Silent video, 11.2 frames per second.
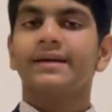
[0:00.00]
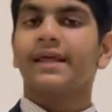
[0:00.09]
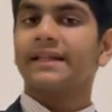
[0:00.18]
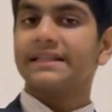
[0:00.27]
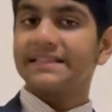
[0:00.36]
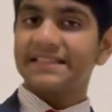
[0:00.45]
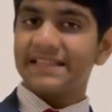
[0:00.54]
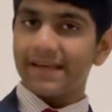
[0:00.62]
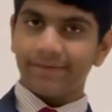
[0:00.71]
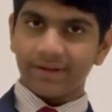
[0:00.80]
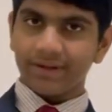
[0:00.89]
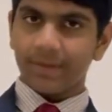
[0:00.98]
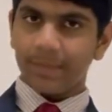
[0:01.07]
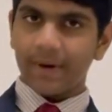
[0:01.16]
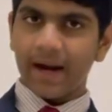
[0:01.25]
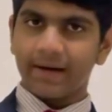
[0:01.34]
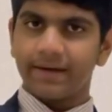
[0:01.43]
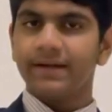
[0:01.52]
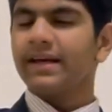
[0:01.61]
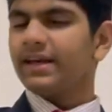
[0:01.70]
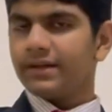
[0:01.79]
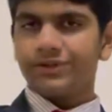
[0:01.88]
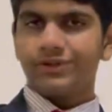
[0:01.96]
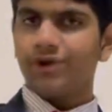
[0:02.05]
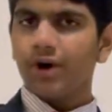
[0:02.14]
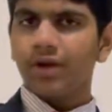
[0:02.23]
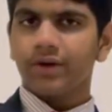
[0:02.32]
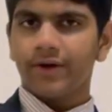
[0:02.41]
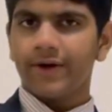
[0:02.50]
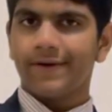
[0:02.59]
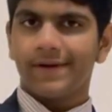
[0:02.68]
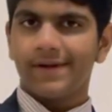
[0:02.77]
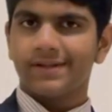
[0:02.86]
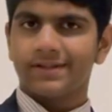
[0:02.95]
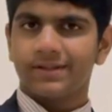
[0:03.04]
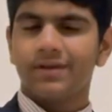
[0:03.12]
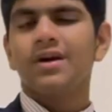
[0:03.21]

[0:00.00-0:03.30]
that saving the planet is not a good reason